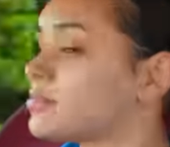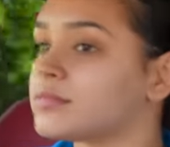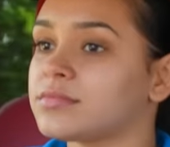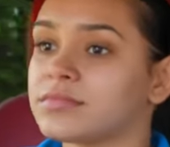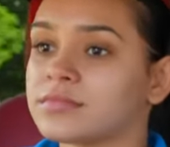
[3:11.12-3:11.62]

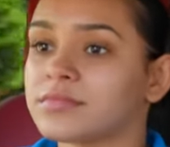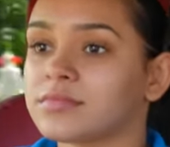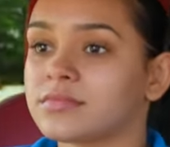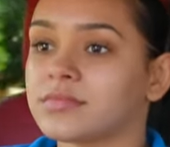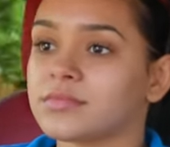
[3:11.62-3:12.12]

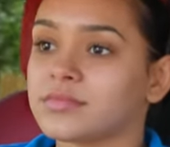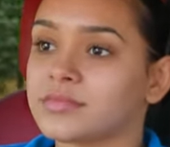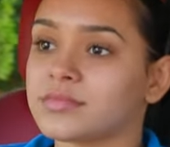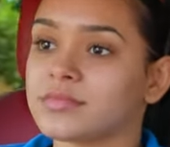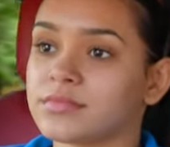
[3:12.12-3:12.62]

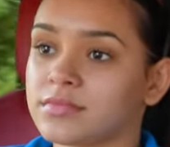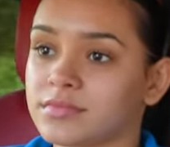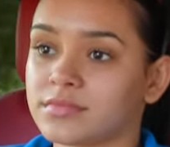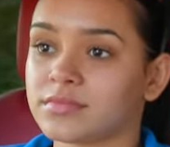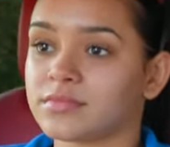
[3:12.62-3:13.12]

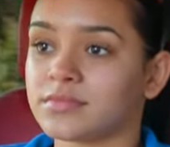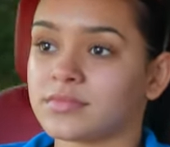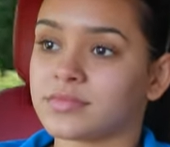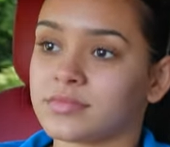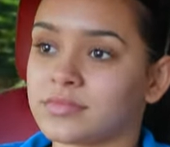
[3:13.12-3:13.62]

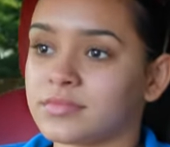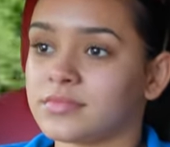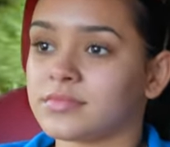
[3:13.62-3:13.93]
[no speech]